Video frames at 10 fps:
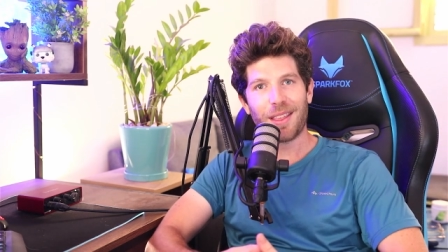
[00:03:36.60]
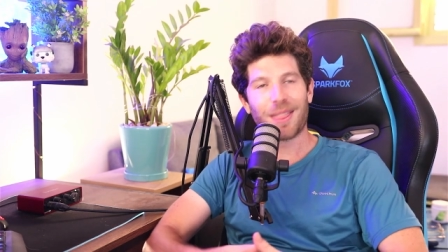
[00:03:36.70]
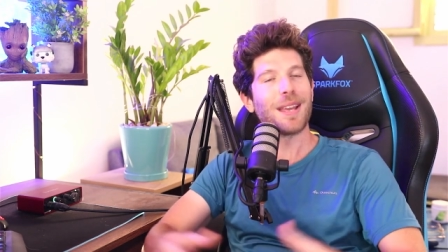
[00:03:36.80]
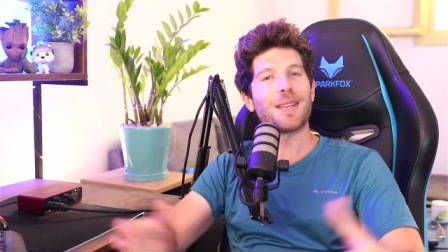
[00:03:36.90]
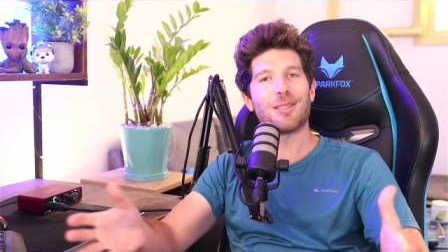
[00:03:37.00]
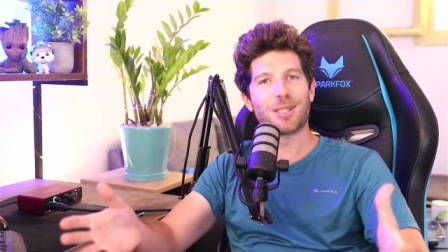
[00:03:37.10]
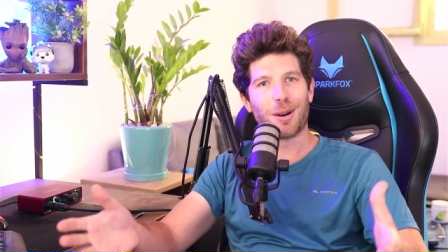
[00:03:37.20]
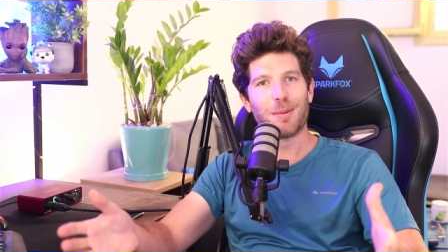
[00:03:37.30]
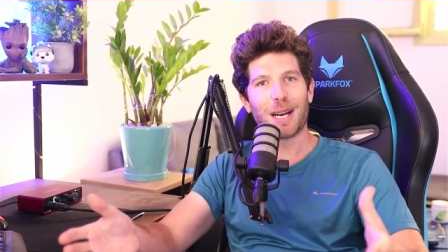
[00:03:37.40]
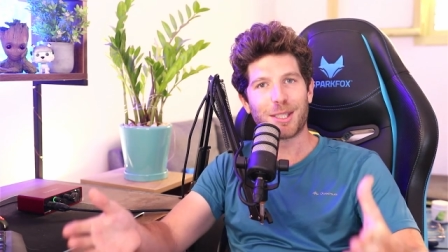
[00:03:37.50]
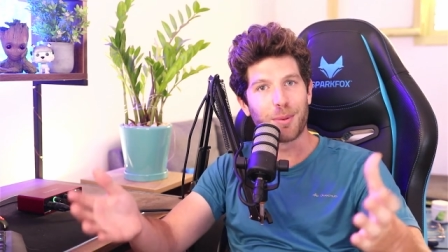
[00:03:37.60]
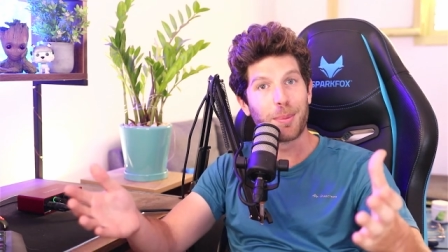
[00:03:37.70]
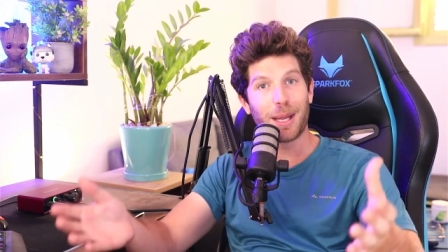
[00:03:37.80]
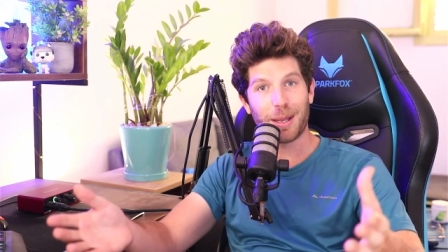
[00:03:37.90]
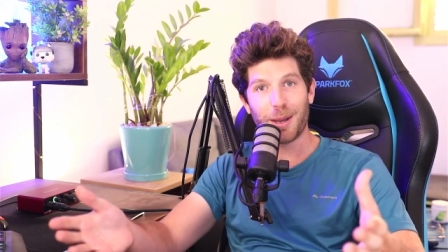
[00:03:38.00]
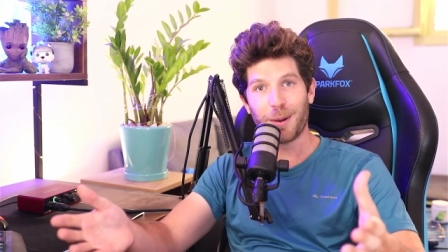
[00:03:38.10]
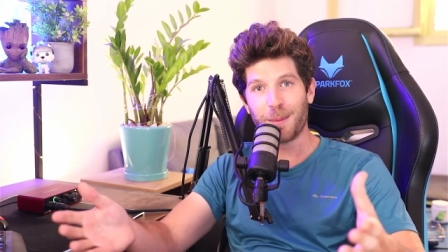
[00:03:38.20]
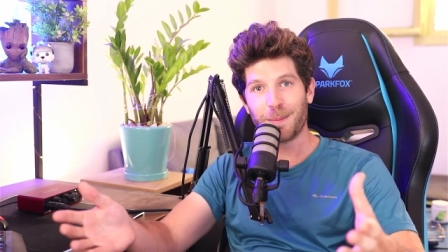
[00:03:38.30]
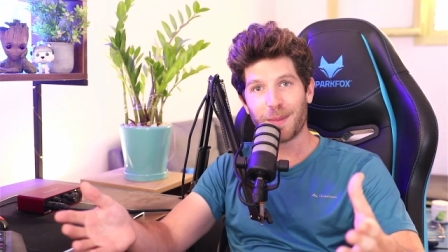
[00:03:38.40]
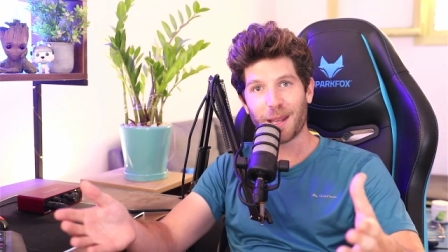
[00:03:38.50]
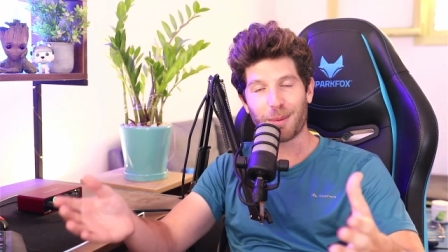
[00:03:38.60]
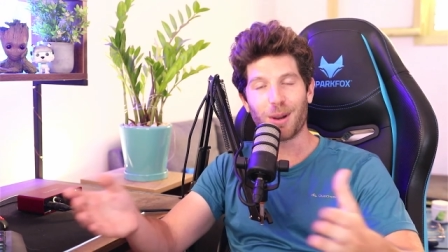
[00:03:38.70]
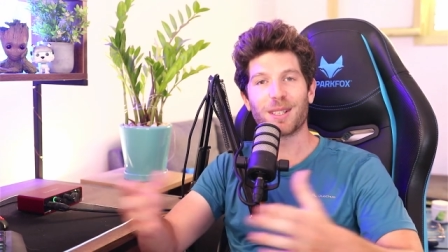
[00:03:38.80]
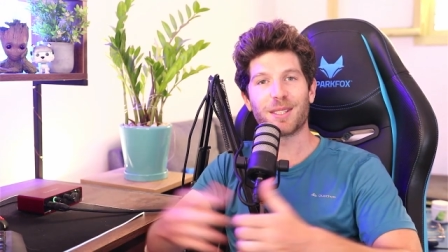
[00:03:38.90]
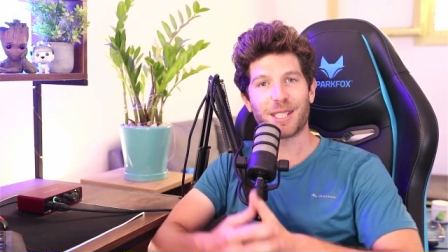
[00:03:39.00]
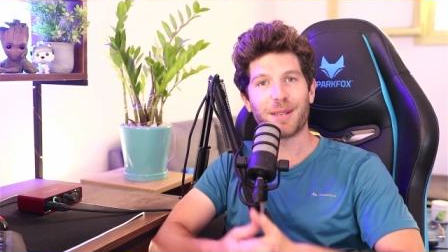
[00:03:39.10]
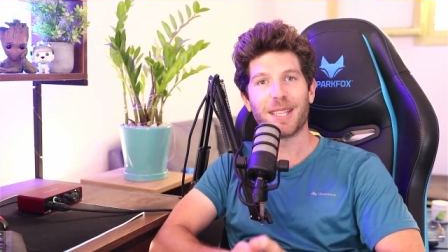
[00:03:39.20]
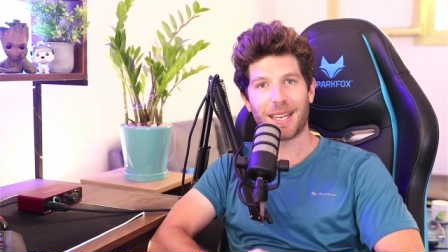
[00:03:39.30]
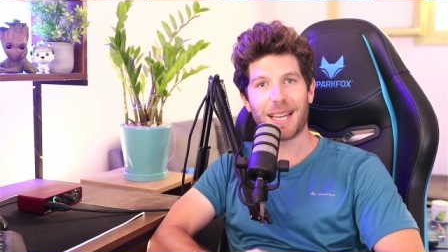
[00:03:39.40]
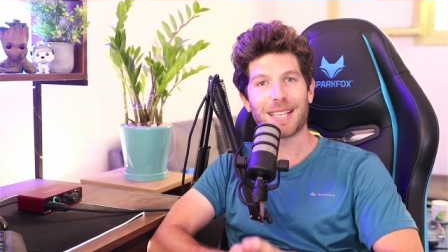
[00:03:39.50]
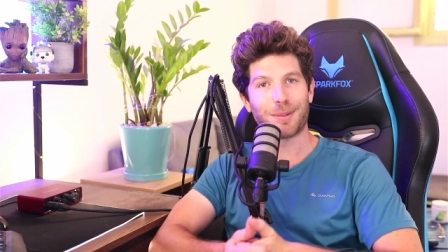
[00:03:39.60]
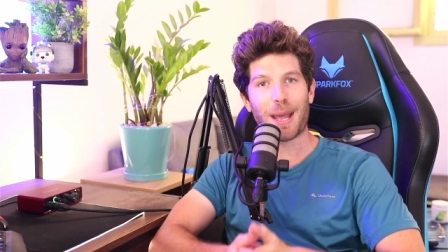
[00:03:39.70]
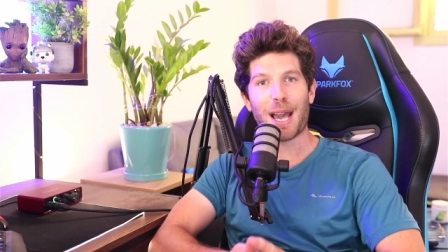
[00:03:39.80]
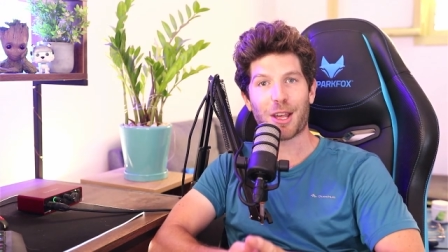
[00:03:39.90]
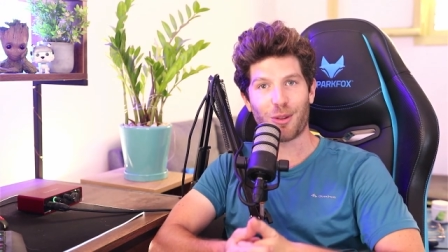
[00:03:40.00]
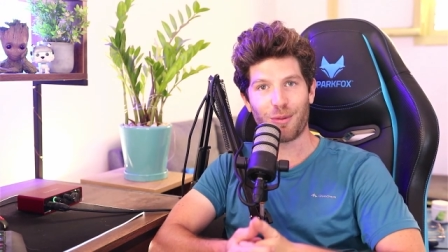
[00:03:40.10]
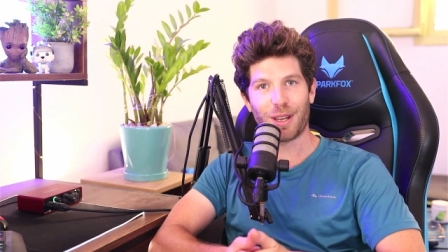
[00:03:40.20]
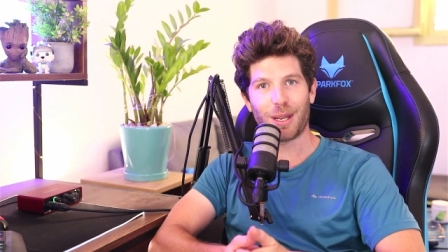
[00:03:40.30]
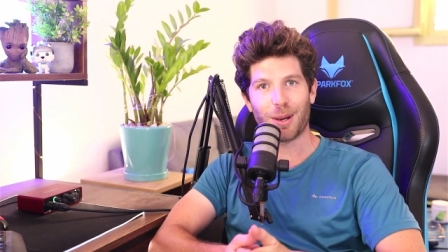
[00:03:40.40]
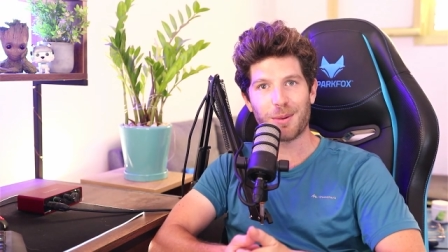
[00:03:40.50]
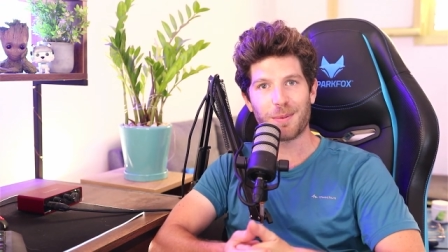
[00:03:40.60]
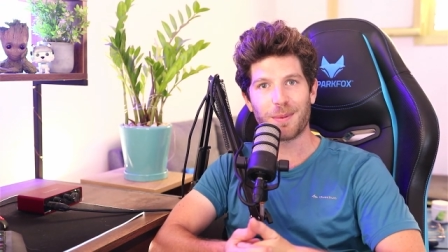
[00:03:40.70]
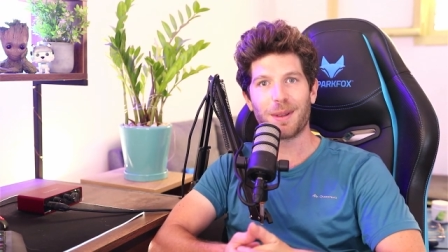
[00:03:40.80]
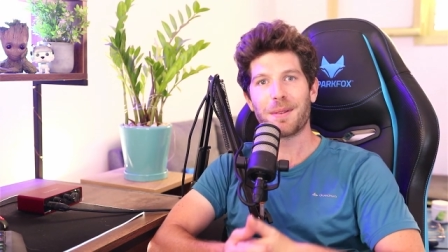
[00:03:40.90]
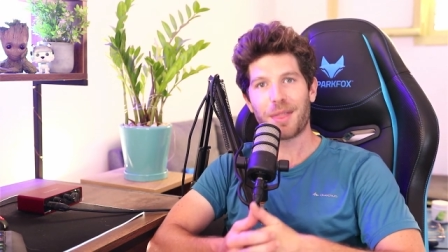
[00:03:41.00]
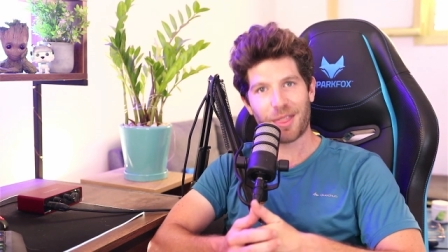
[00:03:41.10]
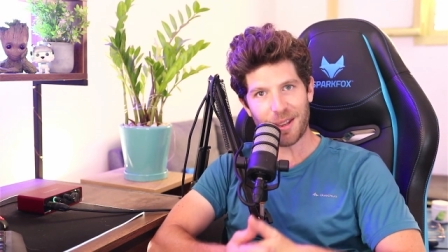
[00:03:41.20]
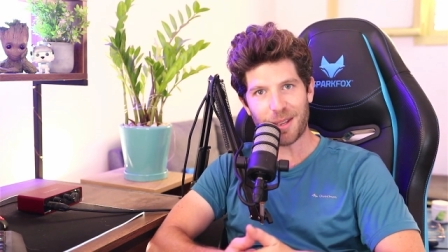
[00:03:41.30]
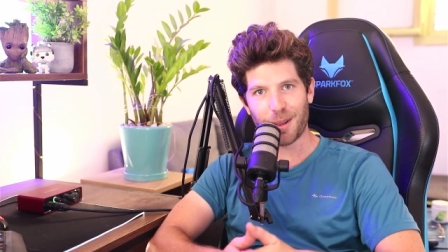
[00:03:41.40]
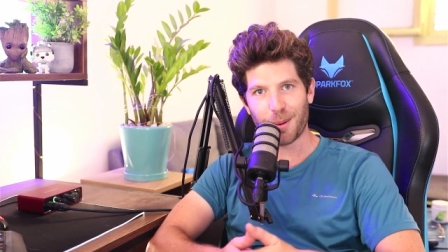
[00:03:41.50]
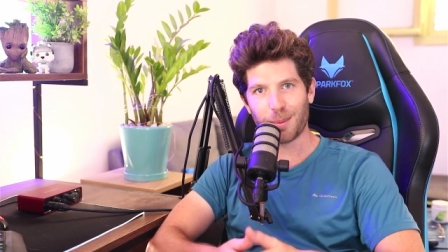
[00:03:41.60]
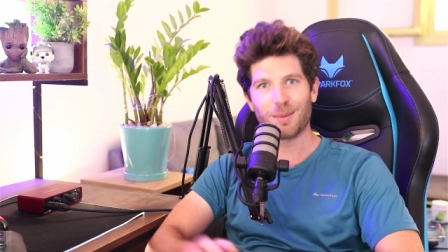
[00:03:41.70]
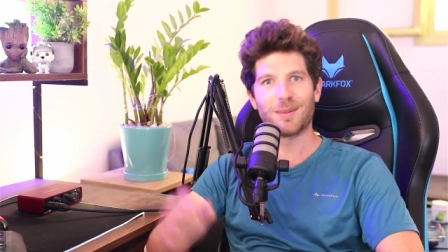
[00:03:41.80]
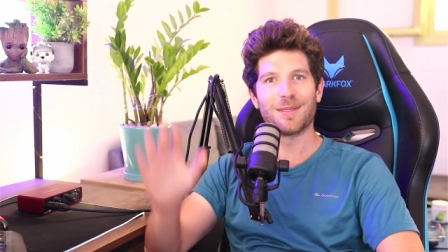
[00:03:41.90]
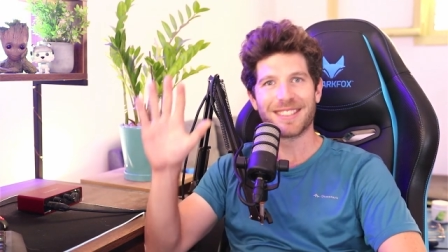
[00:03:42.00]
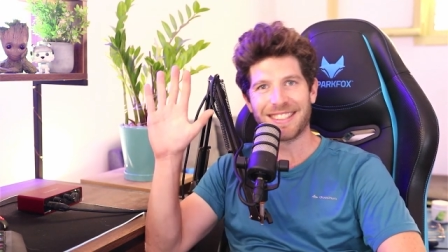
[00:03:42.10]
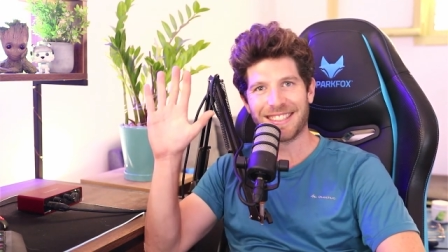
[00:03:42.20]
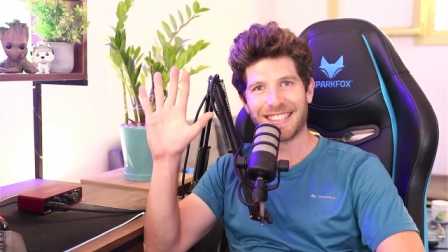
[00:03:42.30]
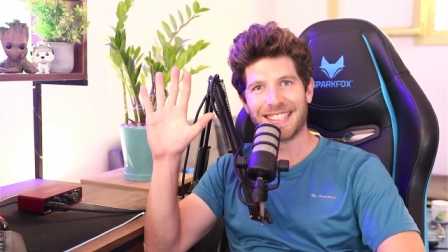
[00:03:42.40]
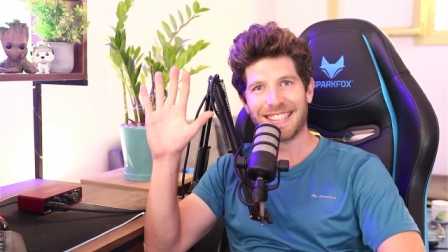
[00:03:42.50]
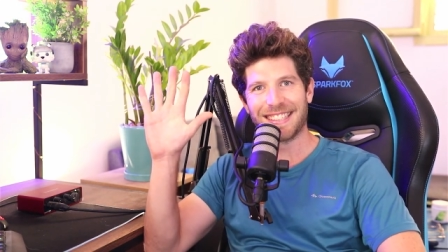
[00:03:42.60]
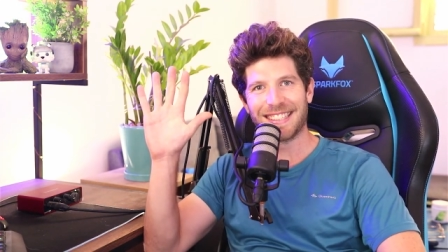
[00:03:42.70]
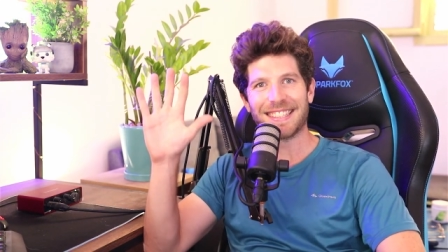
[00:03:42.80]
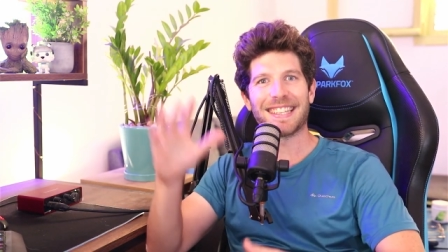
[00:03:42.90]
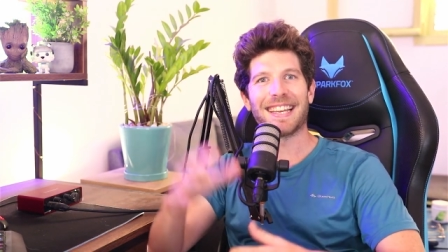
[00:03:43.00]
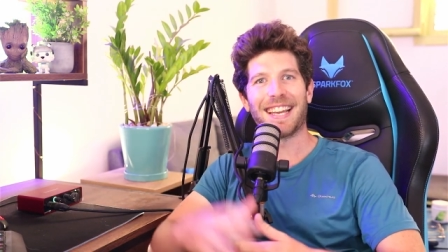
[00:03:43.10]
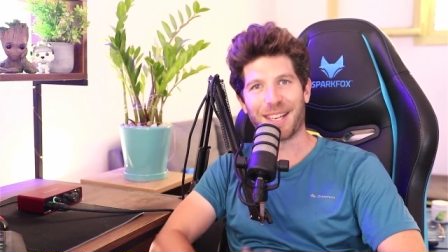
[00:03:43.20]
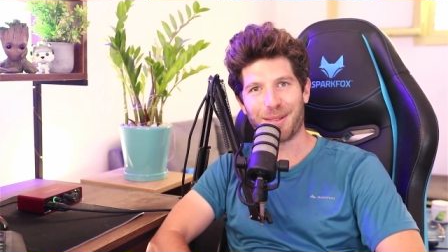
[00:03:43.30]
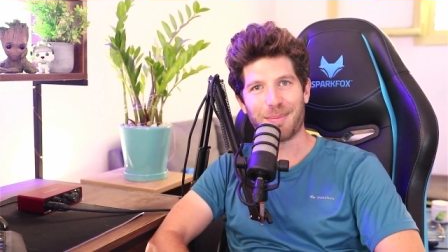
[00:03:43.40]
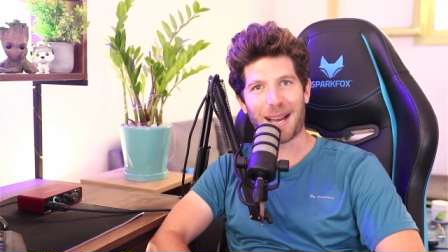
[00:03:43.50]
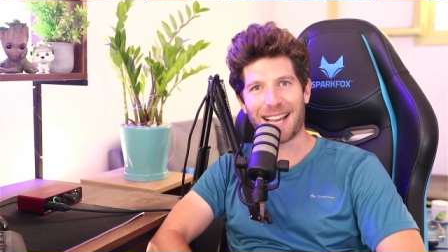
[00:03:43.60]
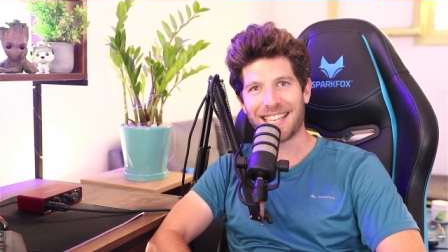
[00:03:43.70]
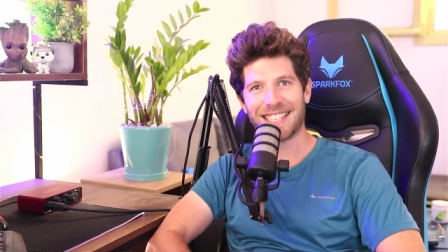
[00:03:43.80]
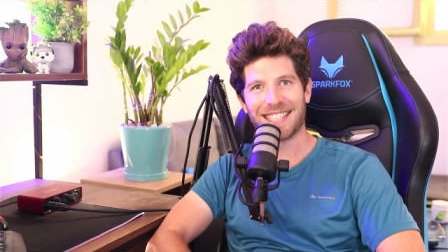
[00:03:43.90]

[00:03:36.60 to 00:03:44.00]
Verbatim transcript: Thank you so much for being you. I'm going to see you in the next reaction video. Thank you. And goodbye.